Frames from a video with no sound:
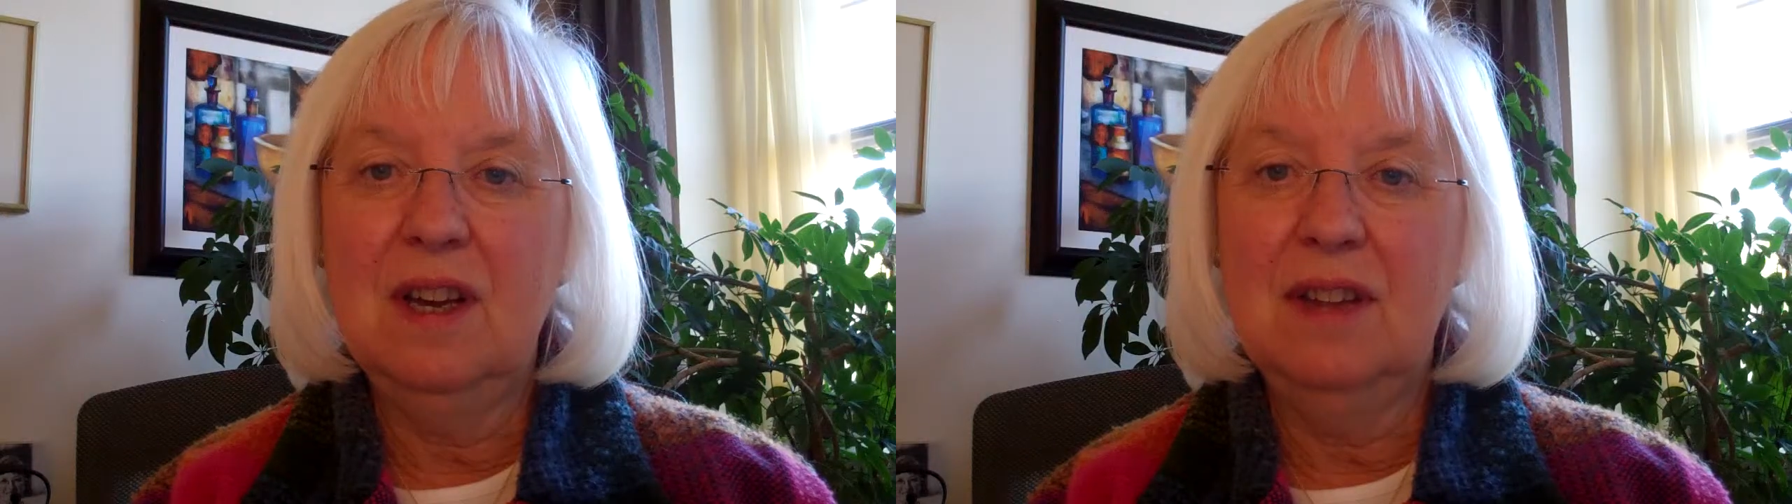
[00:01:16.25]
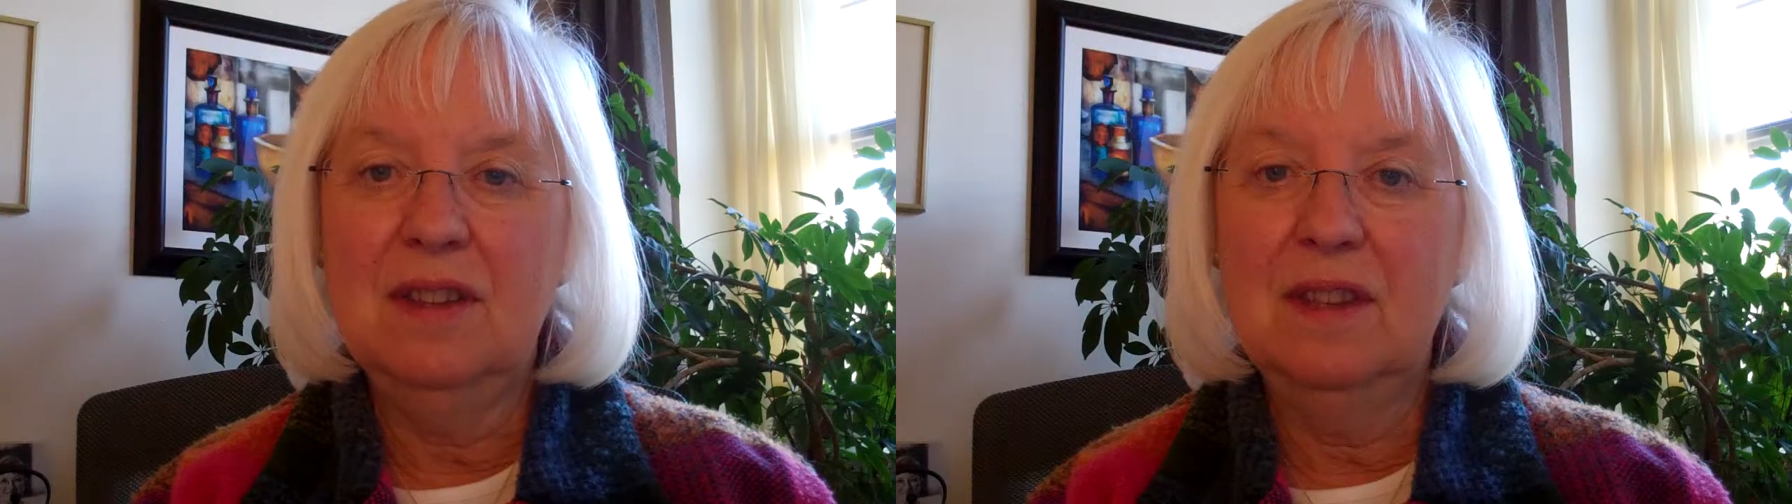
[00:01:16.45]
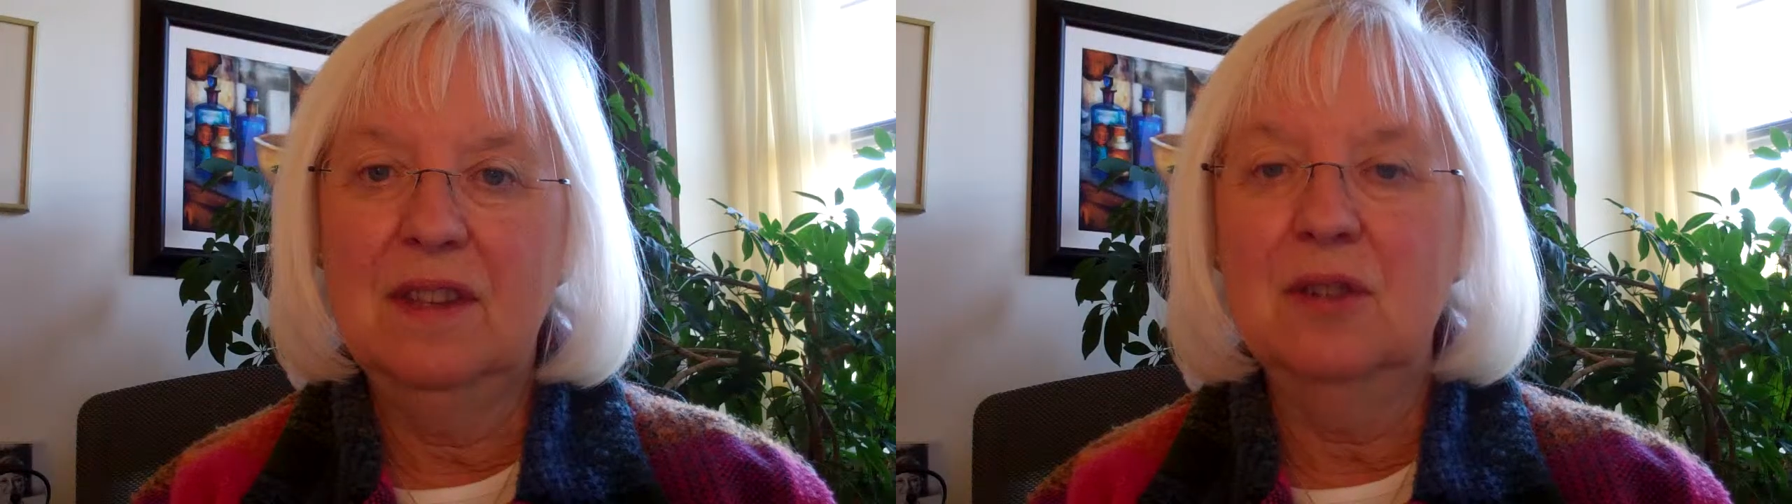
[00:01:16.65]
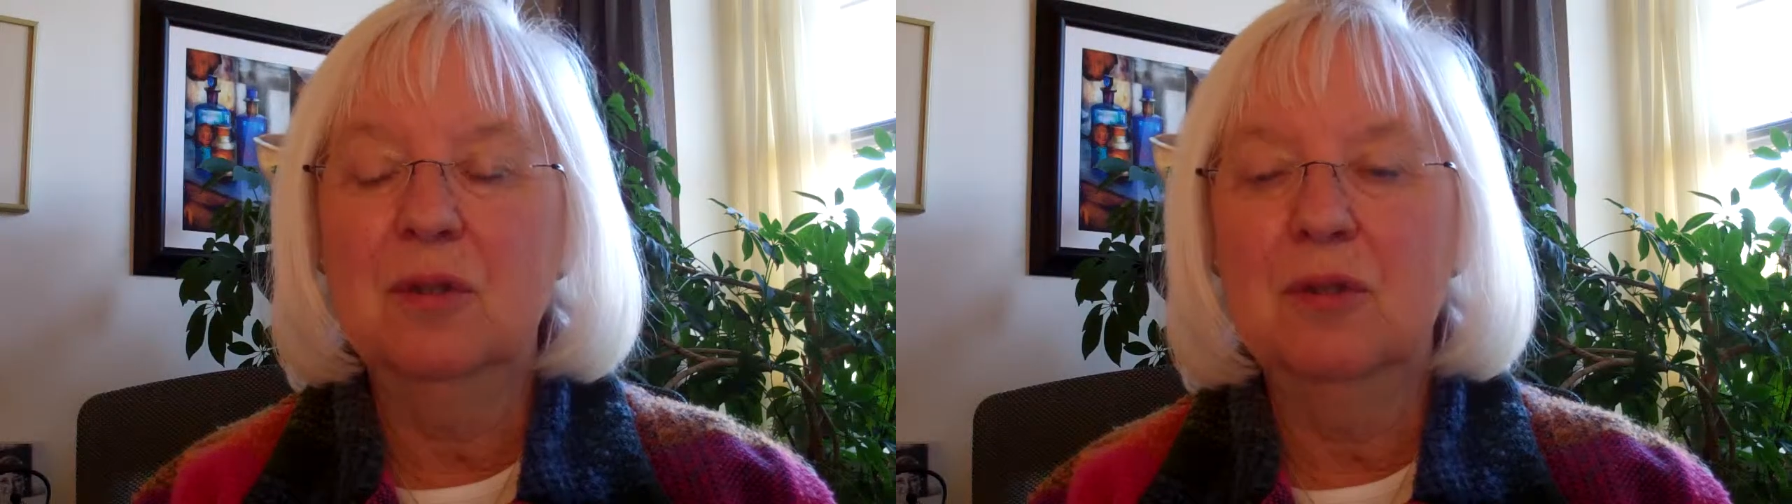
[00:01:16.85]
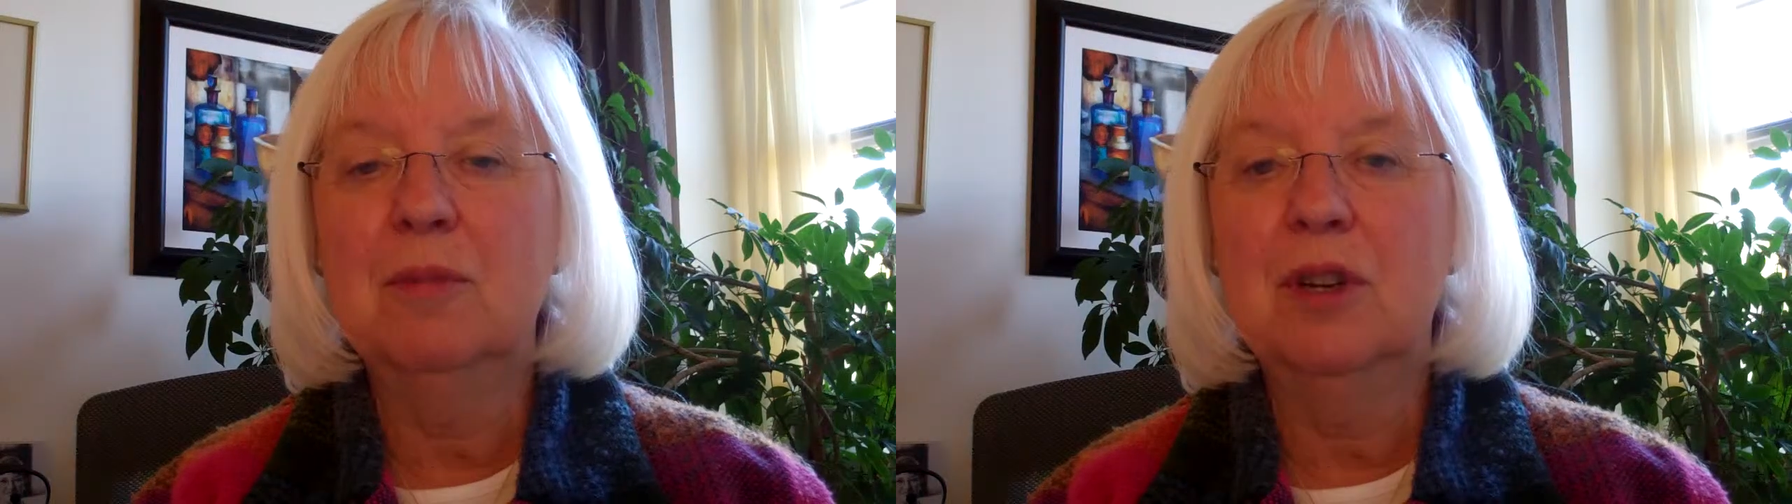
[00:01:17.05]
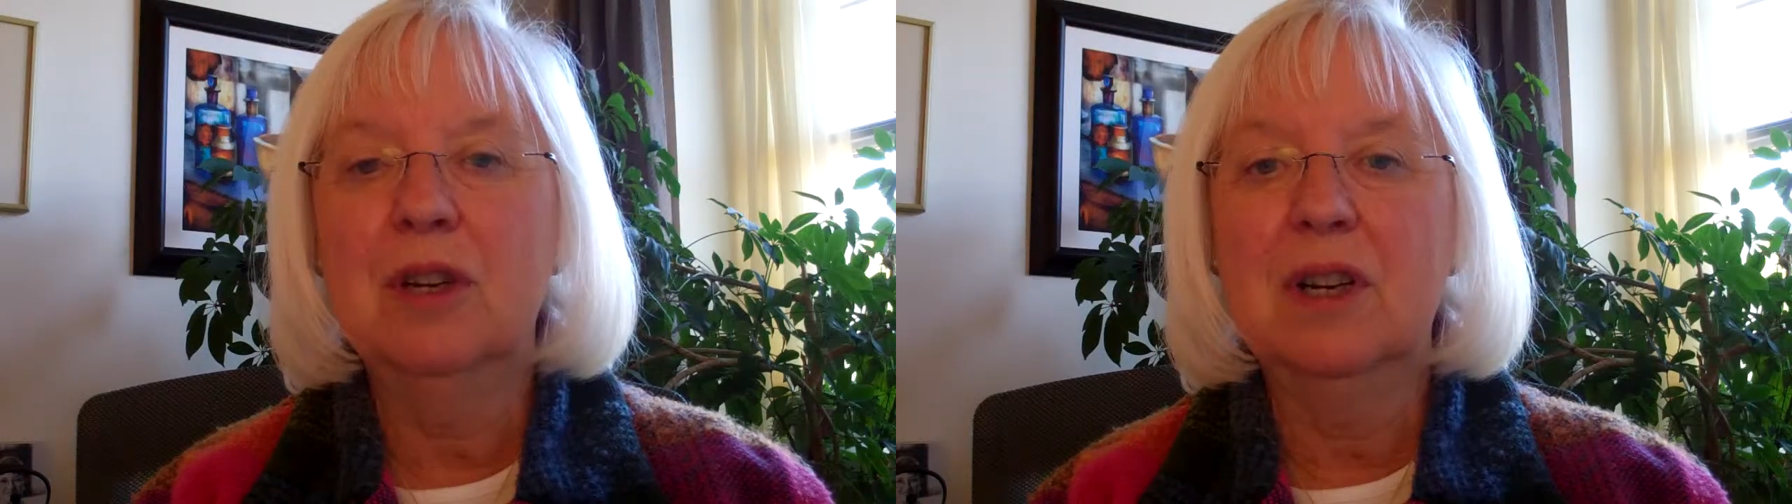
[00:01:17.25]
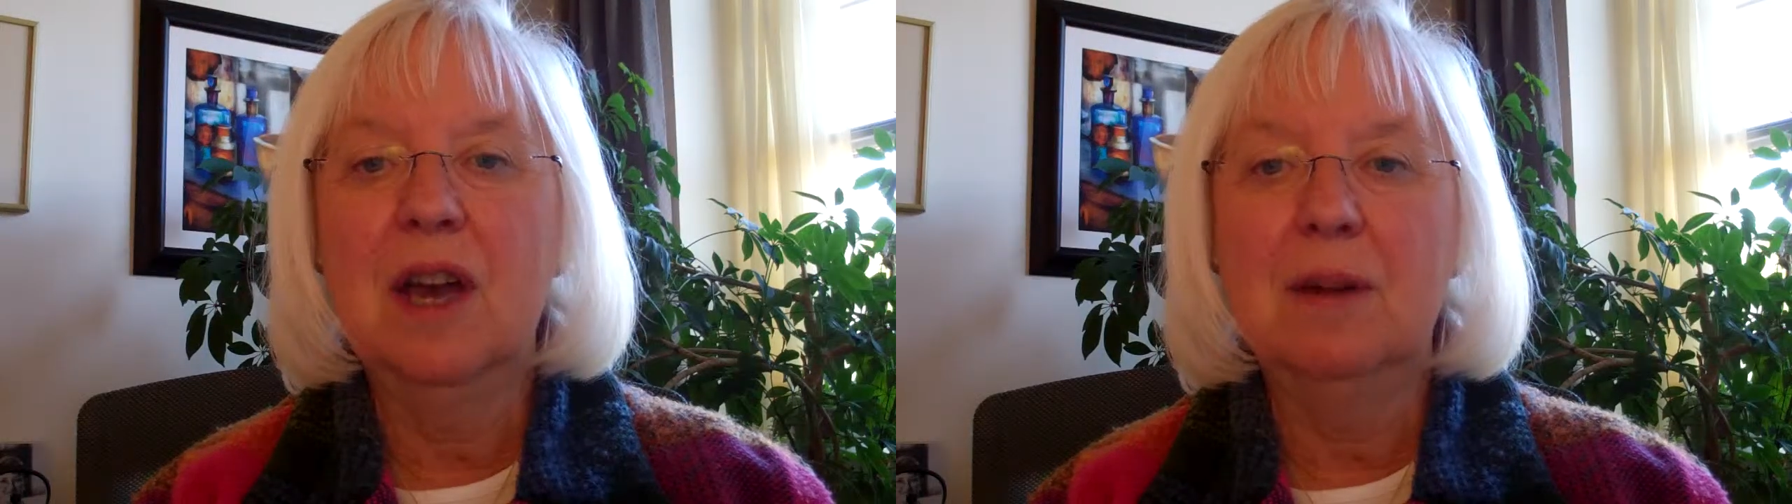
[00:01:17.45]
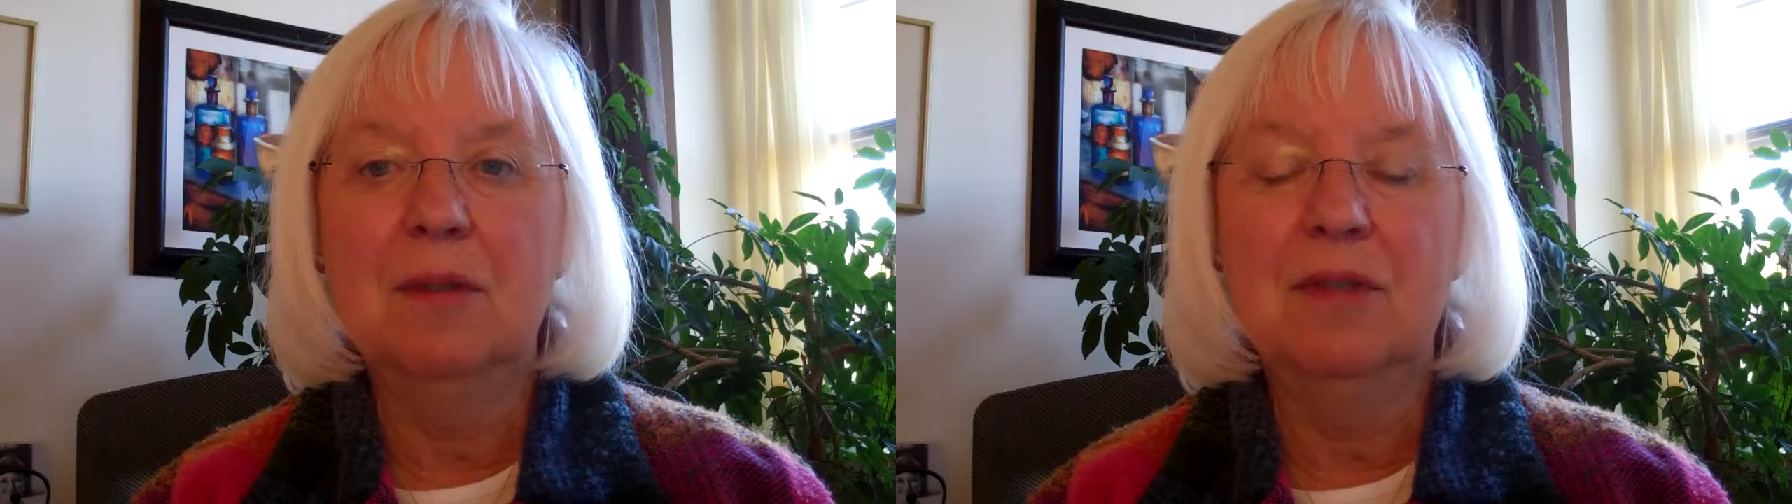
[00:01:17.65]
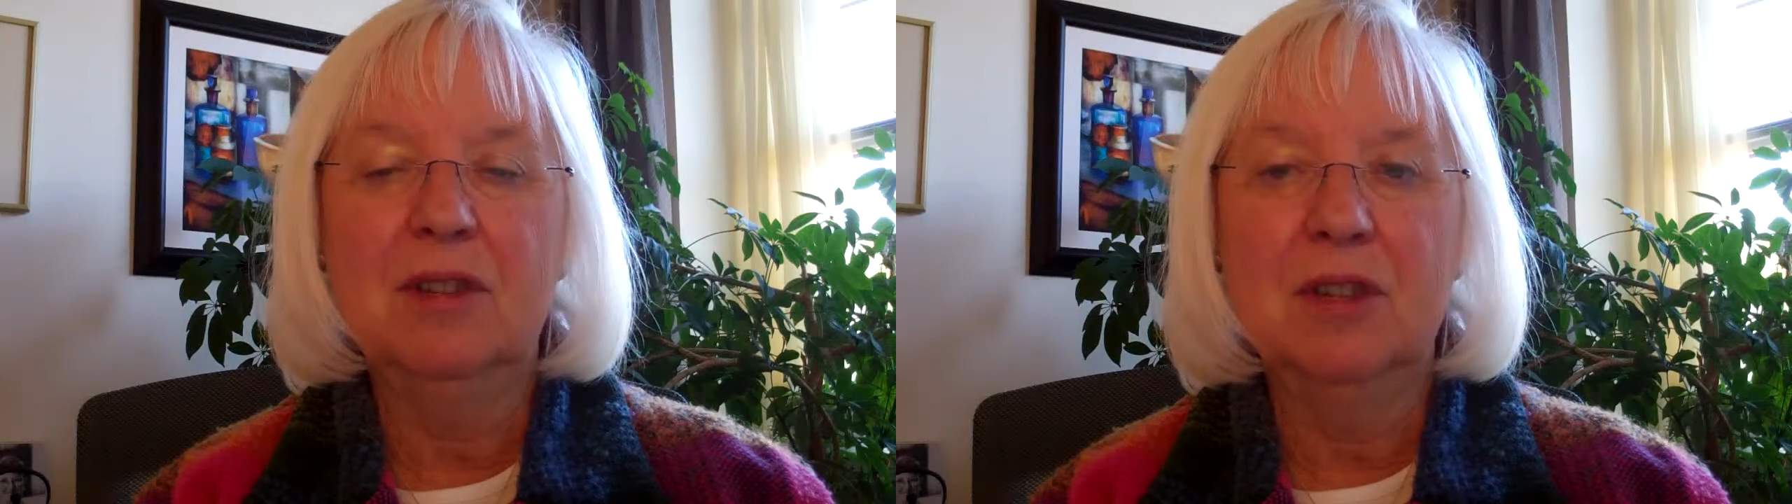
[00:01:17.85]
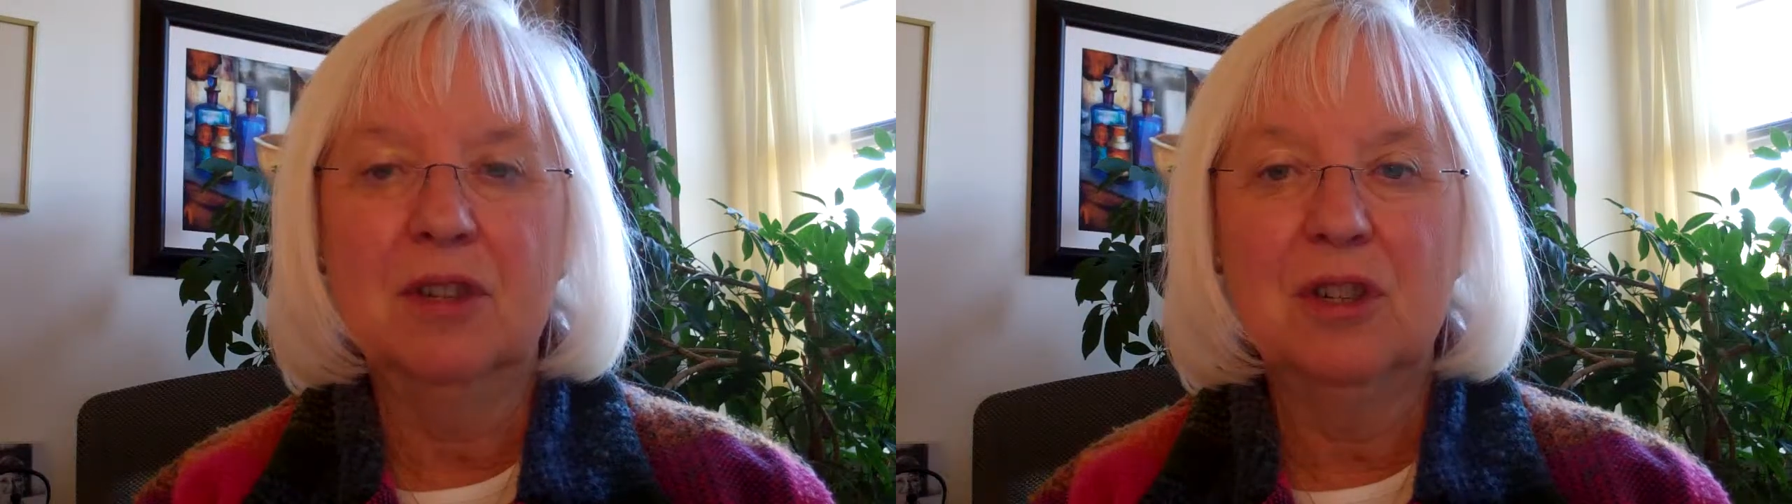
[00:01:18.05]
at the North American Academy of
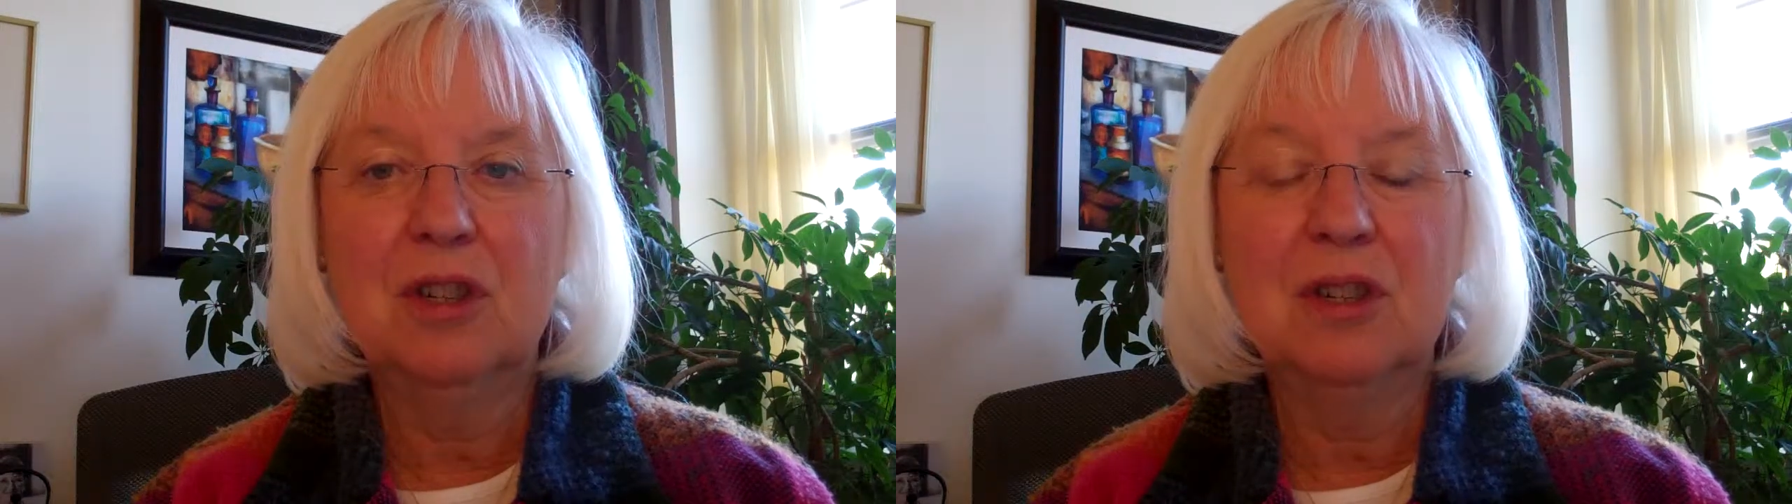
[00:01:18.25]
Liturgy.